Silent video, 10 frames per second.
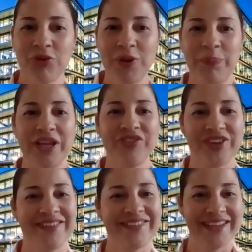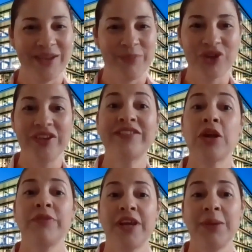to be patient uh, because it
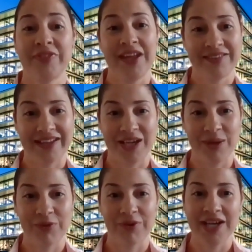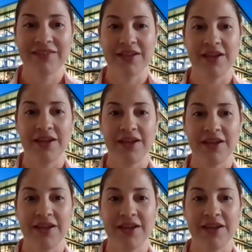sometimes takes time, right?
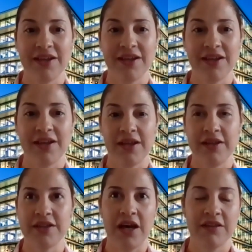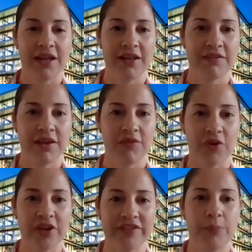it's not that,
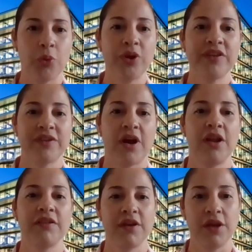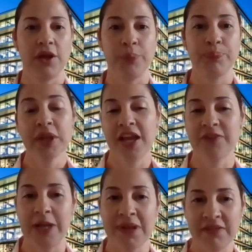uh, for example, we started um,
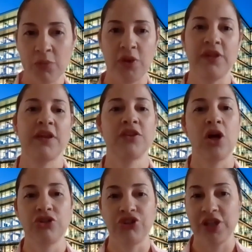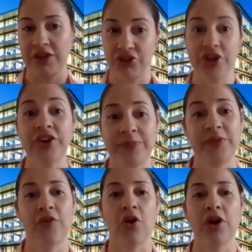experimenting with the technology years
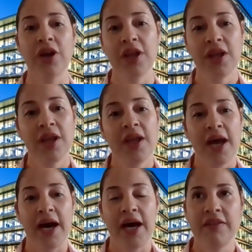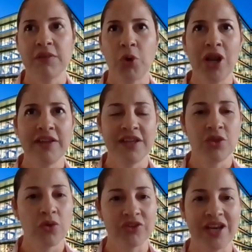before, and more or less in
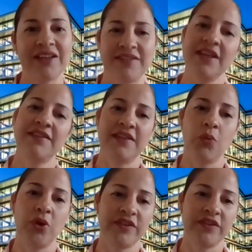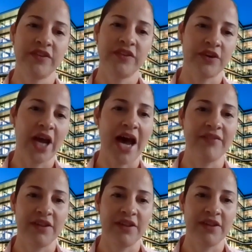2016, we started
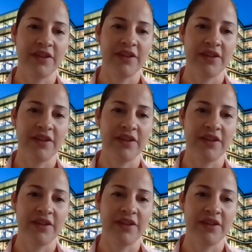having the